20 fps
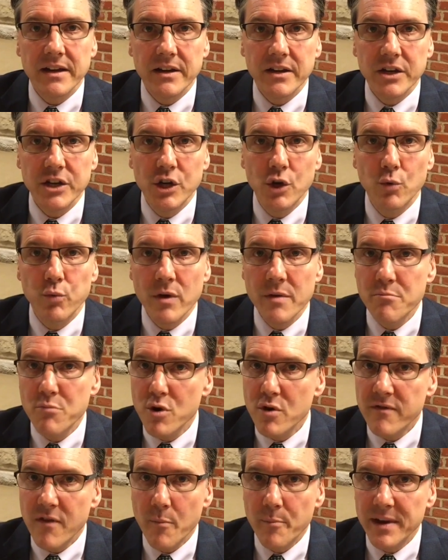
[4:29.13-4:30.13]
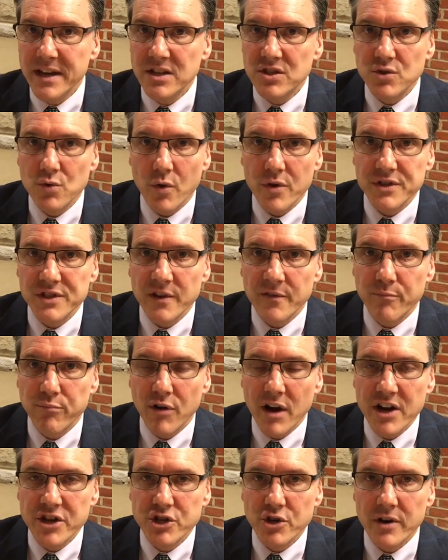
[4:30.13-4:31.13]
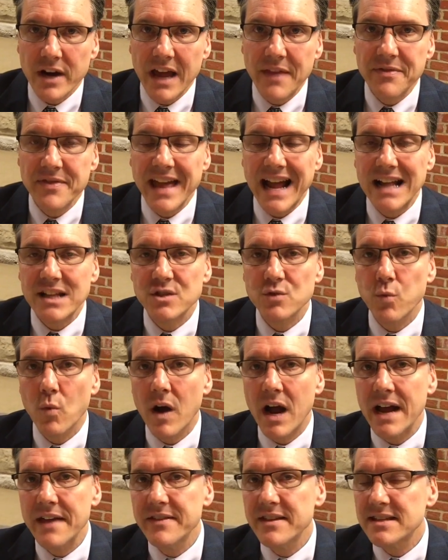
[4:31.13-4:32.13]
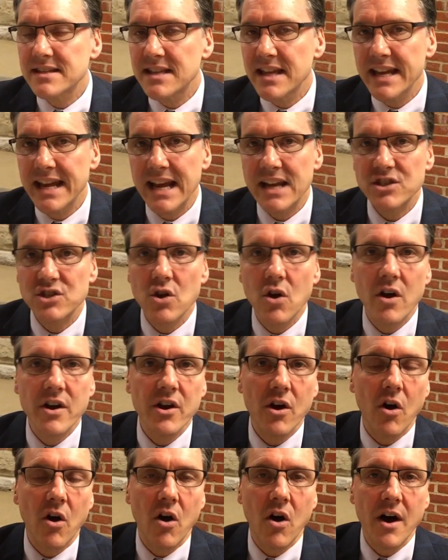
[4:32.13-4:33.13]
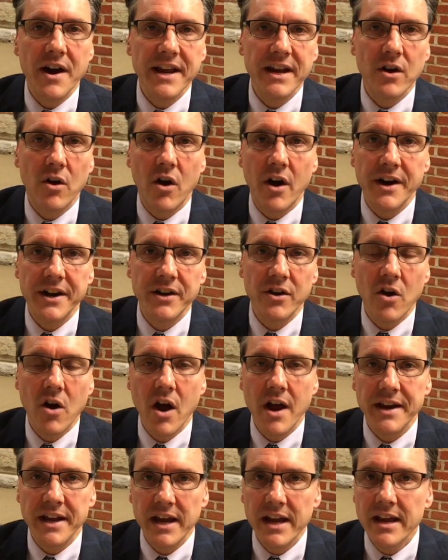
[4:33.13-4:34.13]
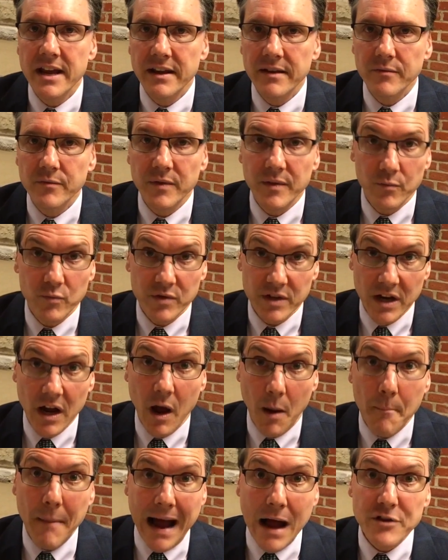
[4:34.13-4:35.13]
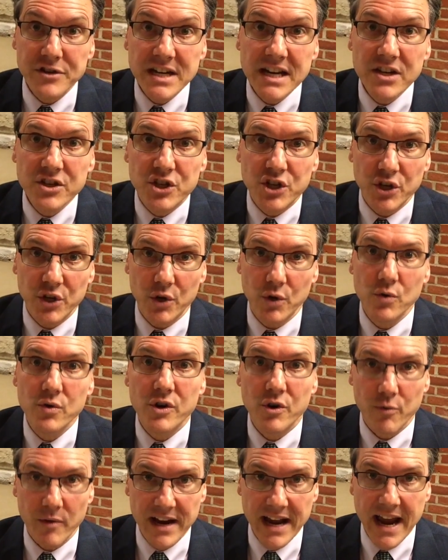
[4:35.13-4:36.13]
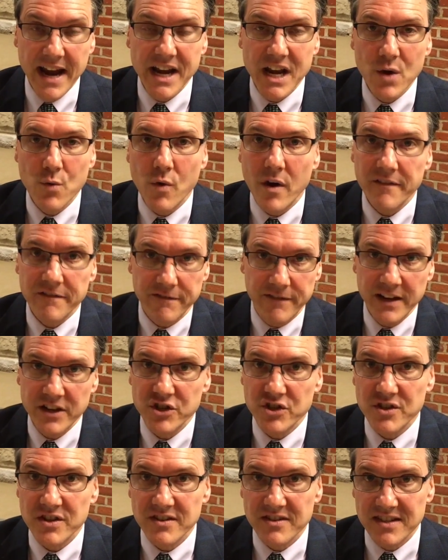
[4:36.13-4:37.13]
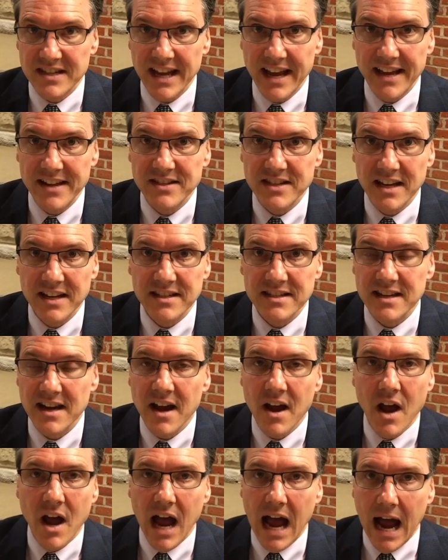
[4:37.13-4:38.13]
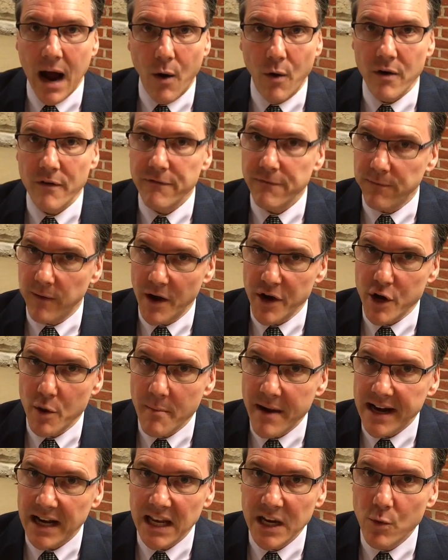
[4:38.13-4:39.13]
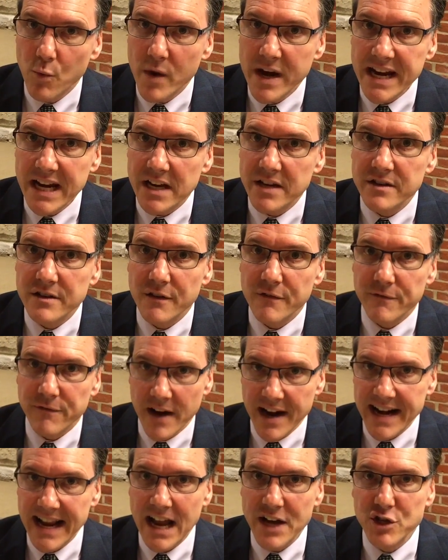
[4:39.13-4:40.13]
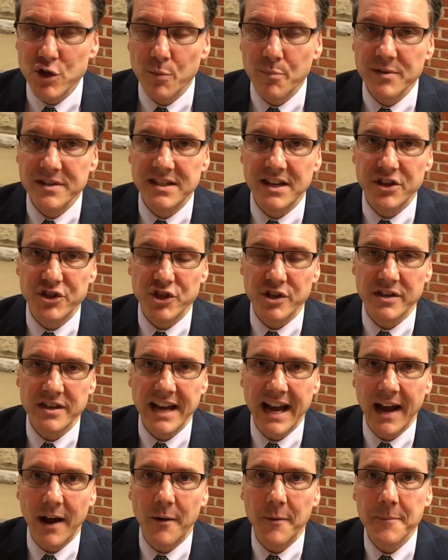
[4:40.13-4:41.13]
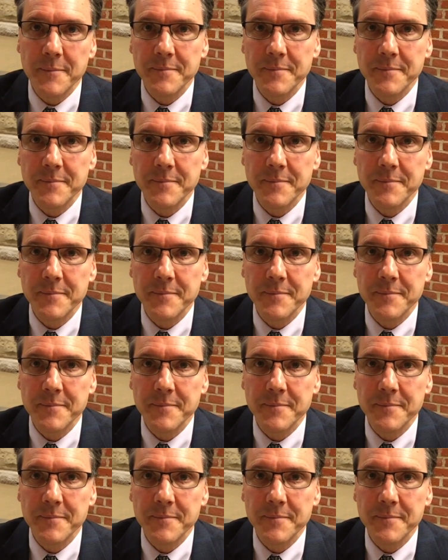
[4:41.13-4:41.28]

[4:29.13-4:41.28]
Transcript: you remove a big source of pressure, and that's why this thing has gone on and on and on, amounting to creating what Fitch says is our fundamentally weakened financial position now.